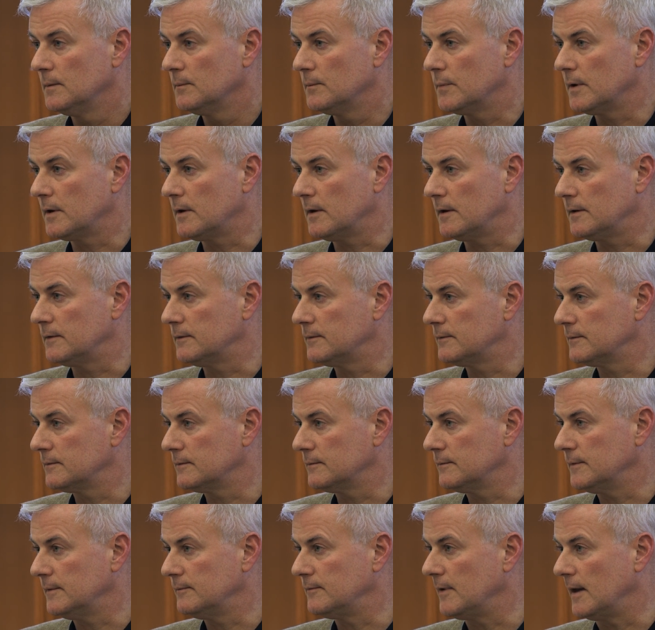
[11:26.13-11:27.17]
because
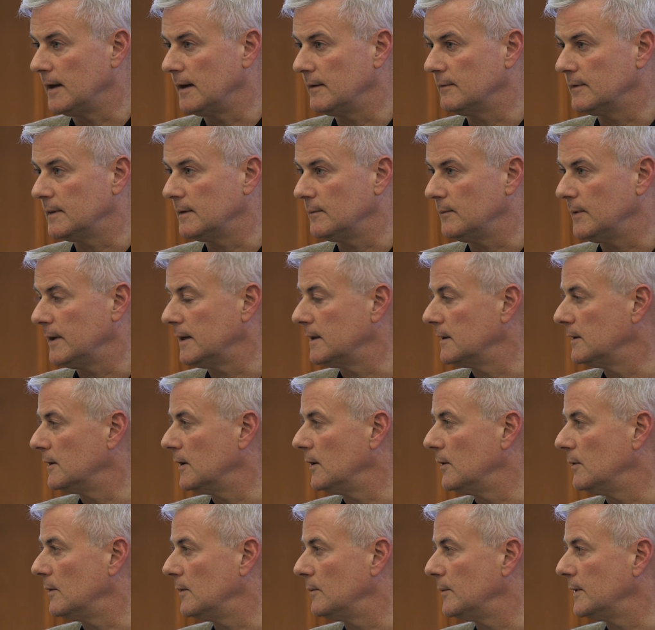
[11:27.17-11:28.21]
we've done everything we can
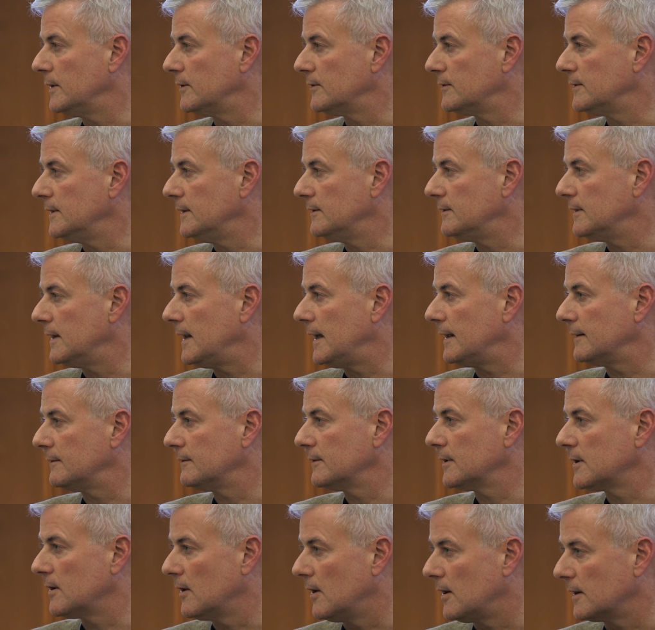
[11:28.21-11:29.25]
do, and we just need to let
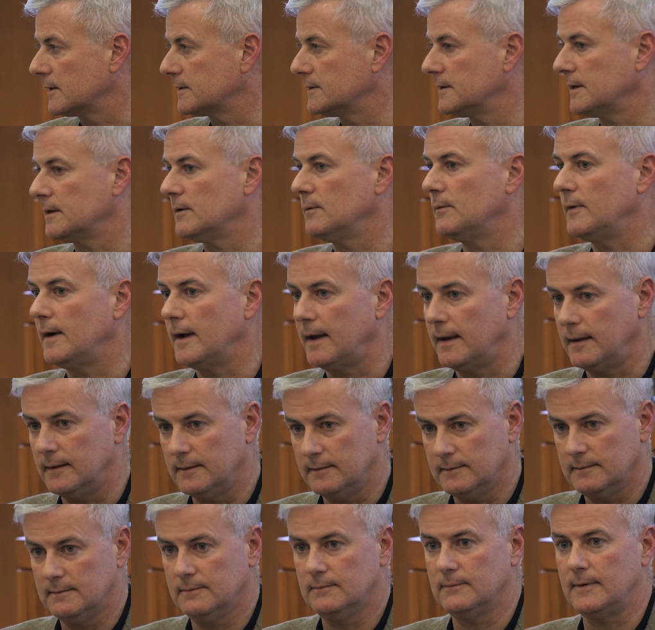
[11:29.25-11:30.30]
the clock tick away
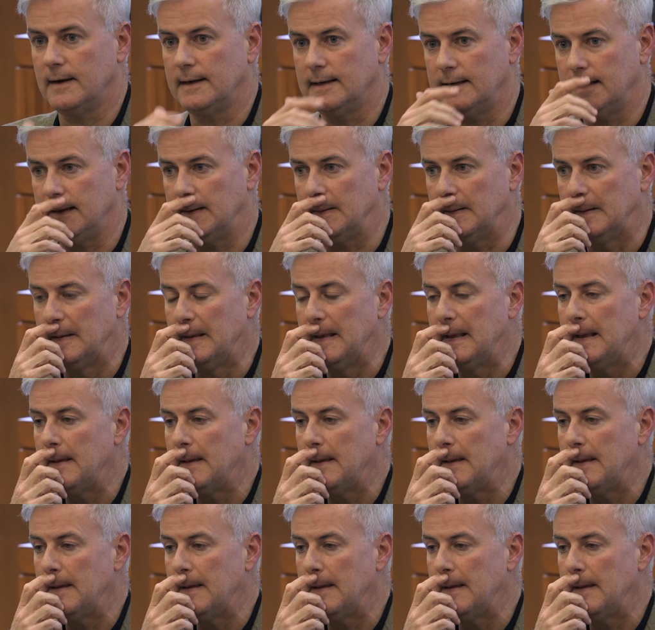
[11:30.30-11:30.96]
right now.